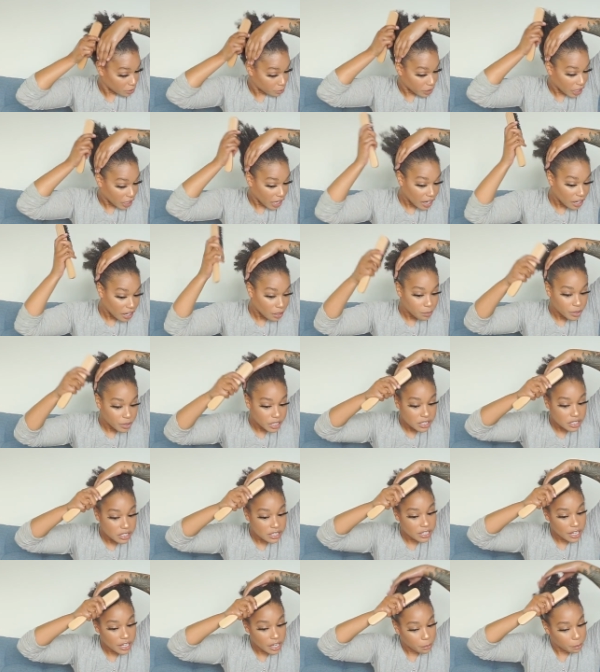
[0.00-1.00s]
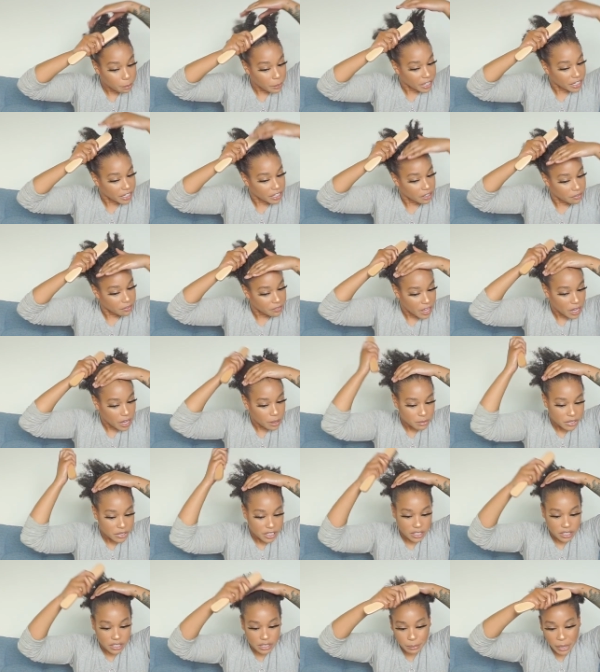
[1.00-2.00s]
but I've been seeing many of them
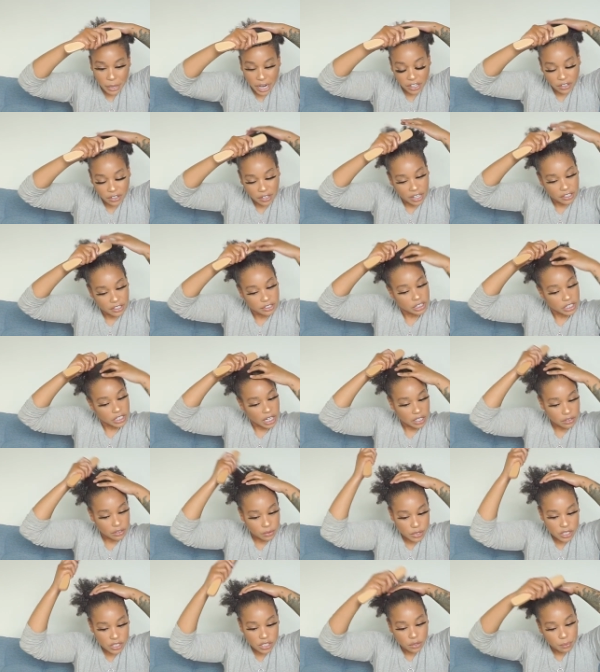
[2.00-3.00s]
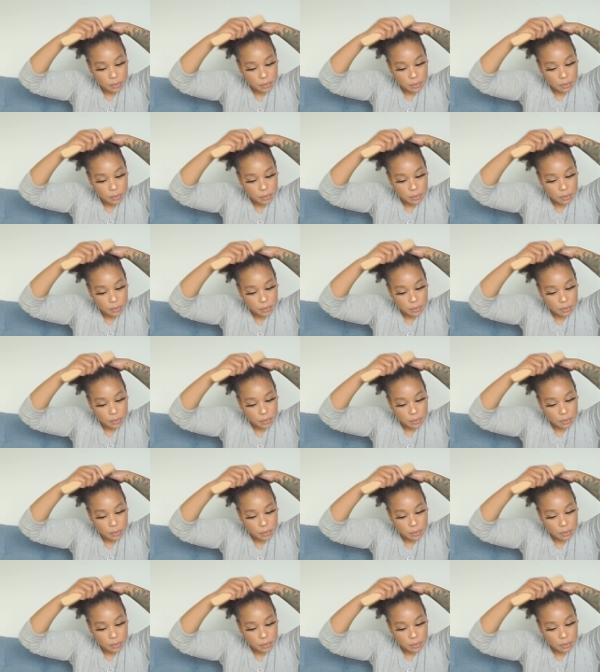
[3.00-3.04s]
since my crown chakra.